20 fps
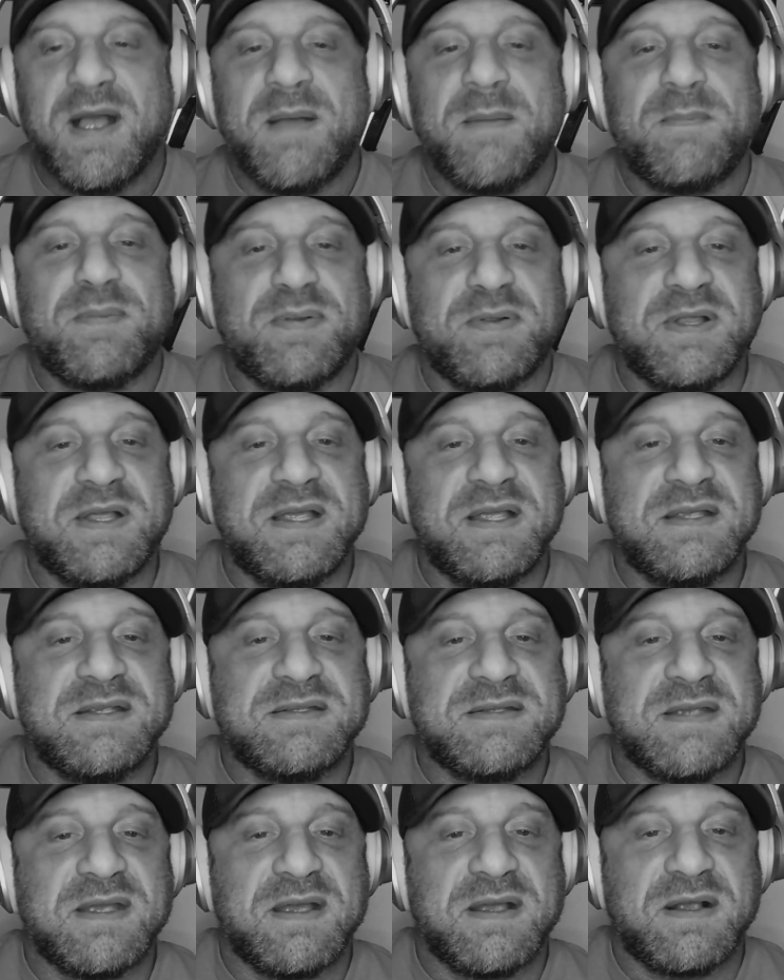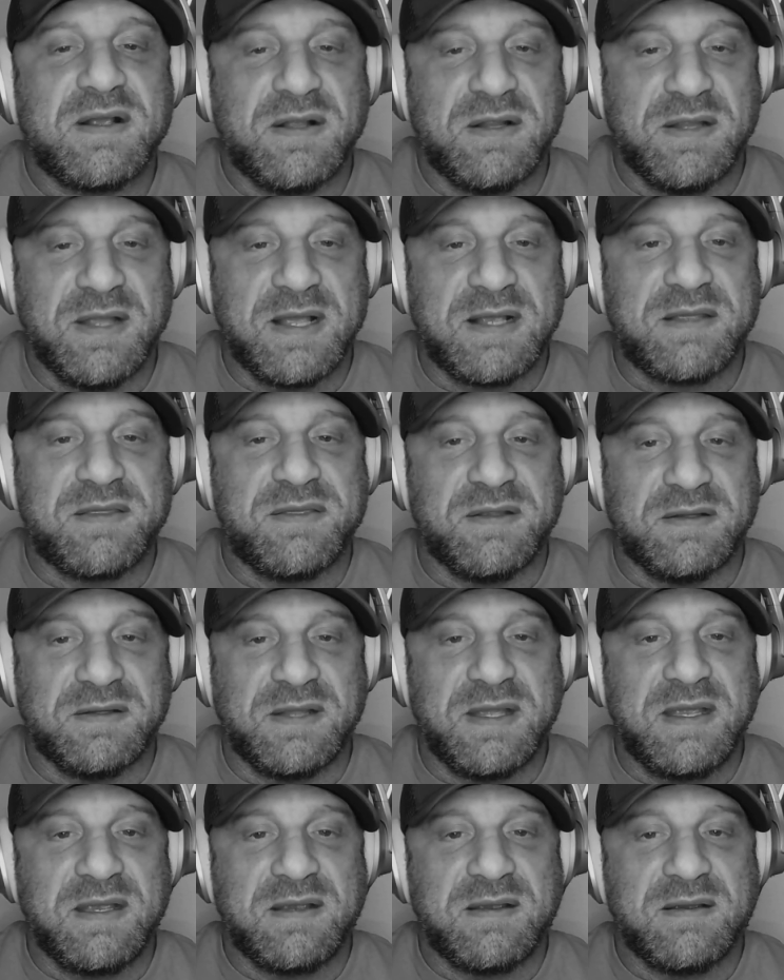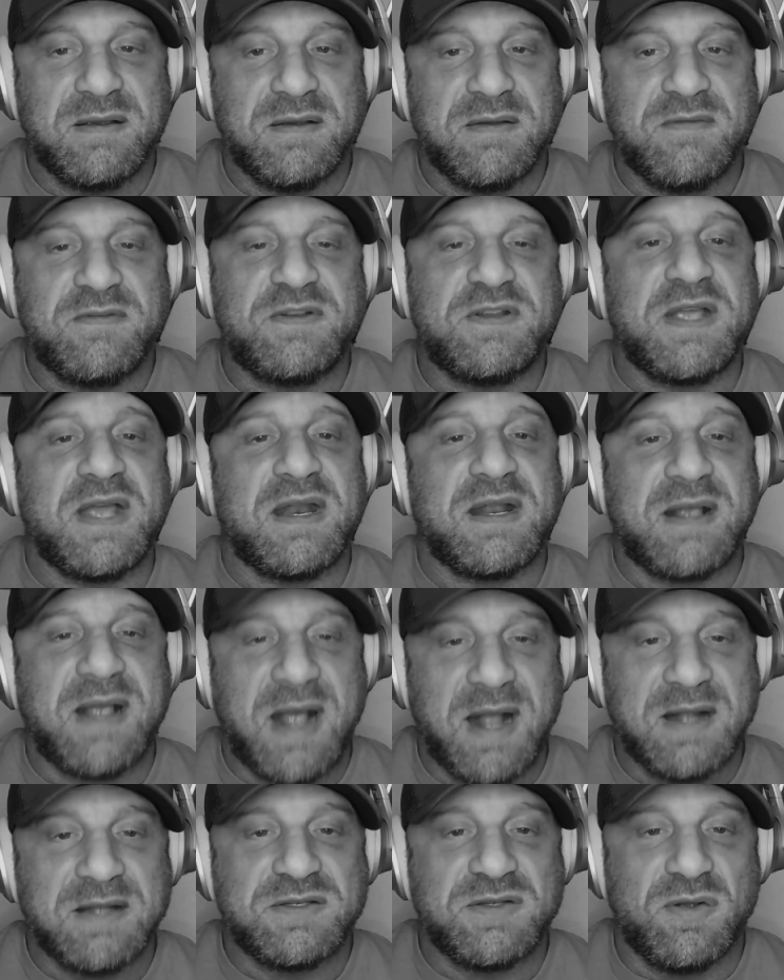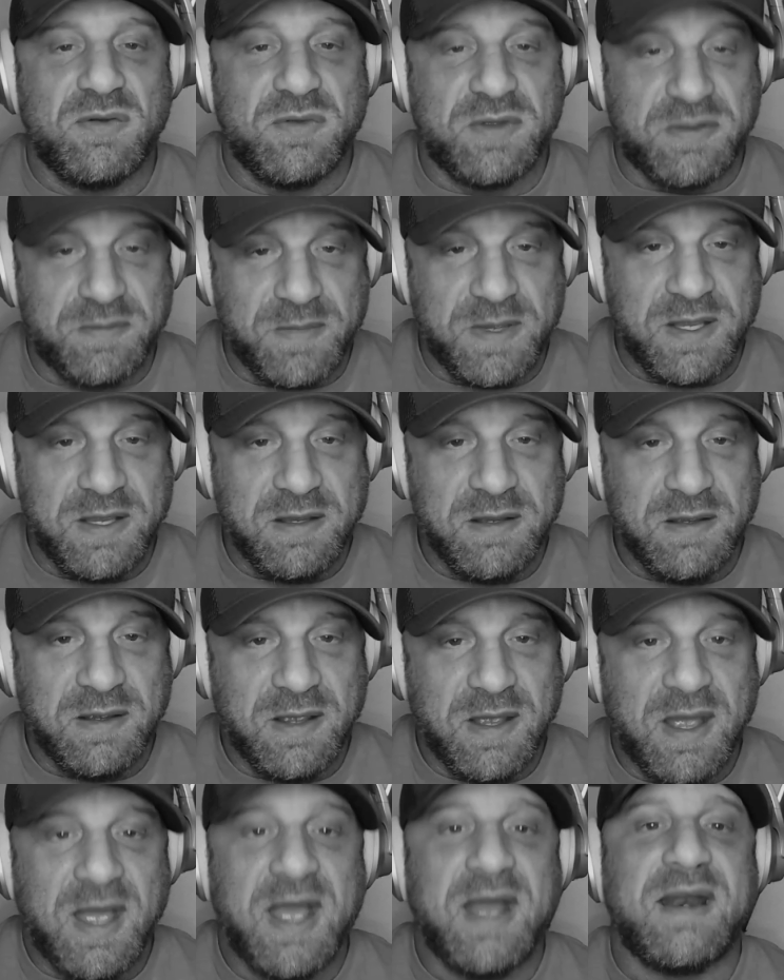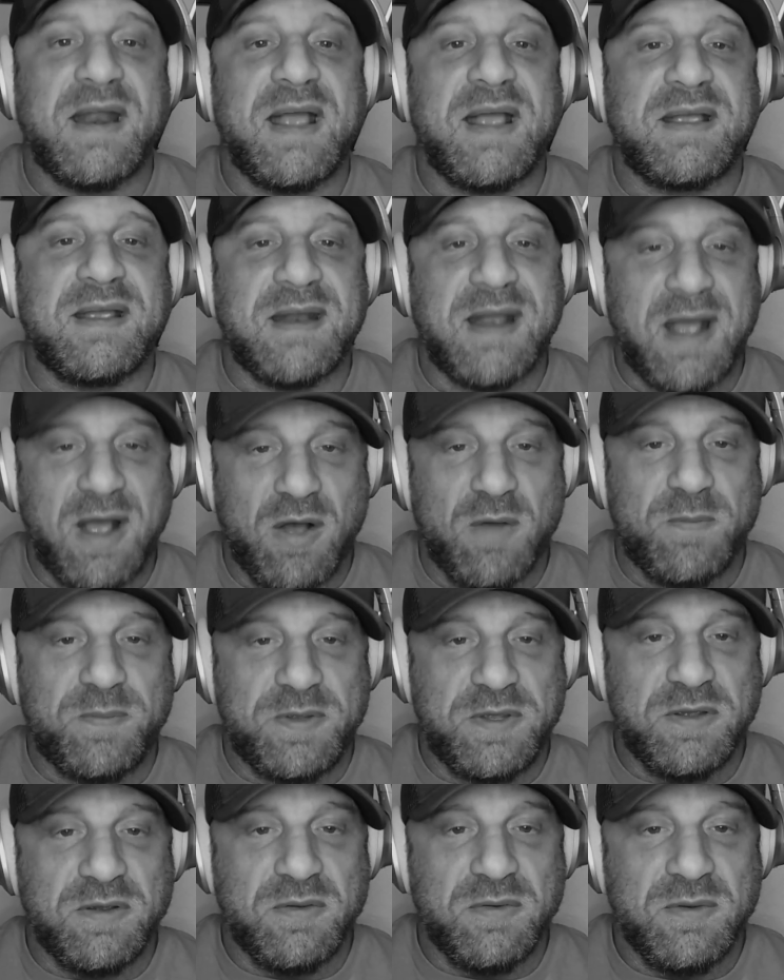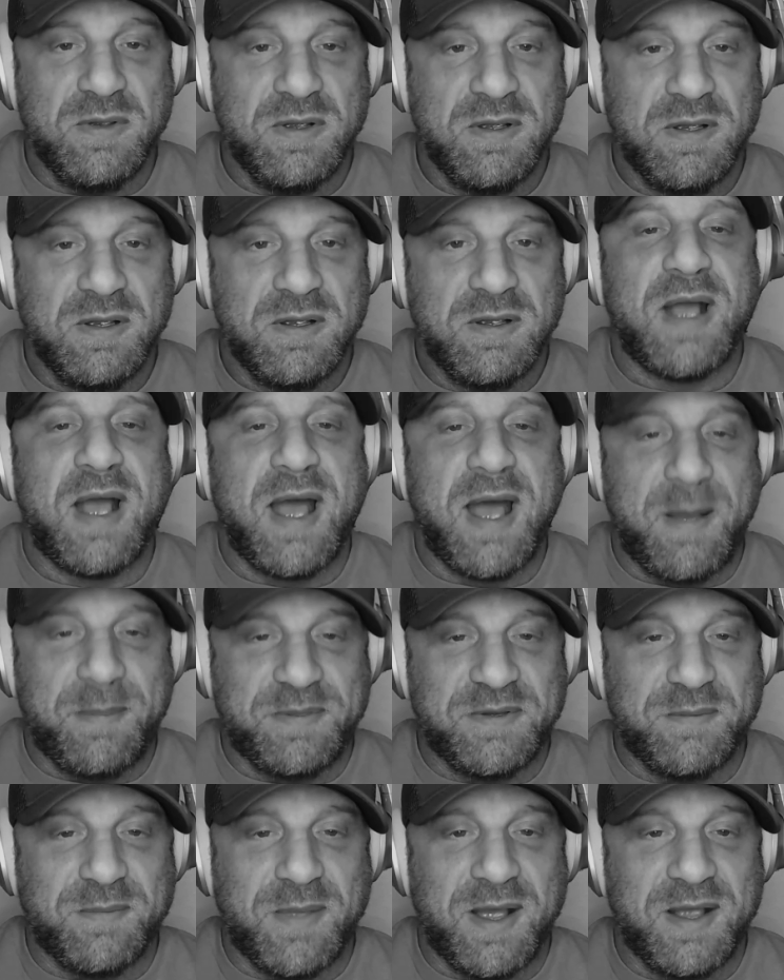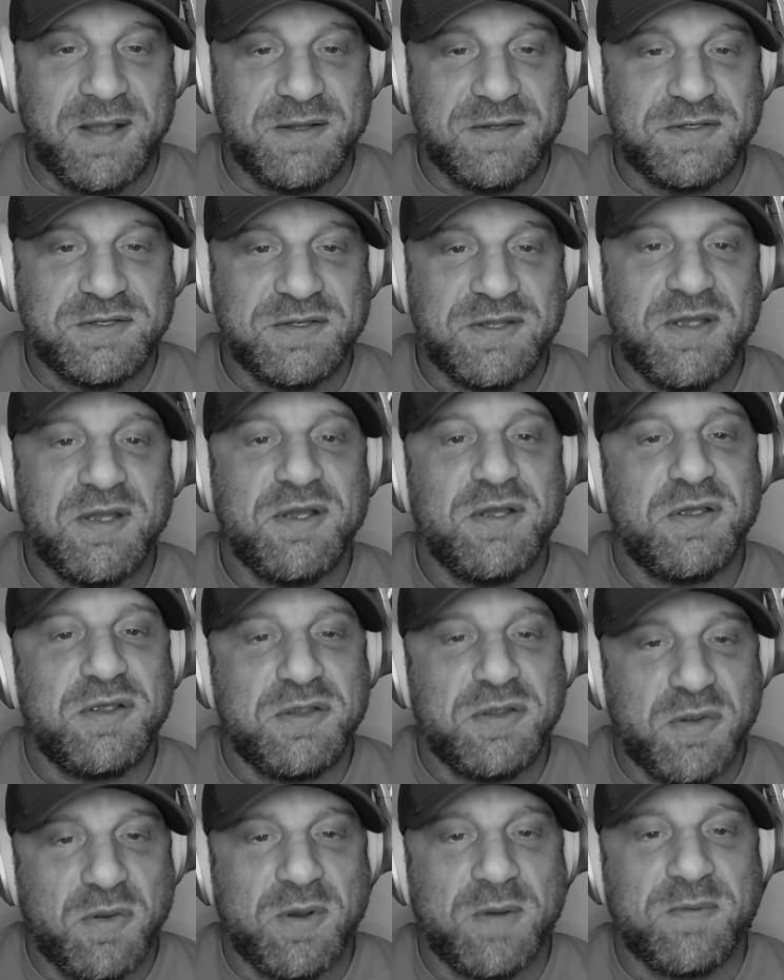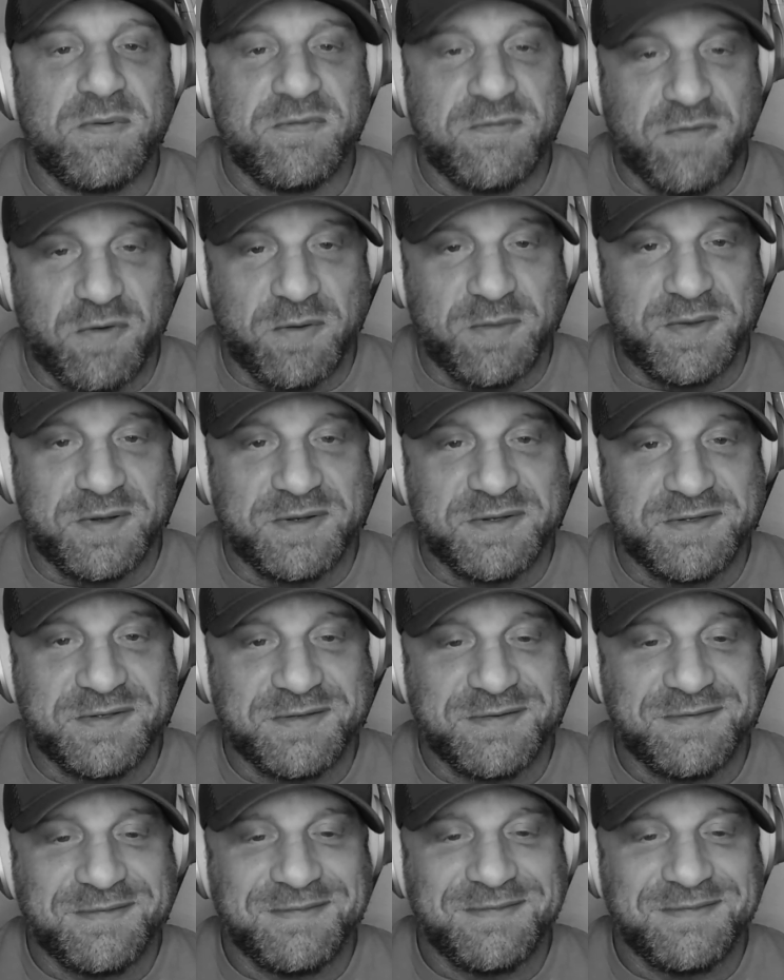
Please click the link to get a consult with me, and I can help you optimize your performance.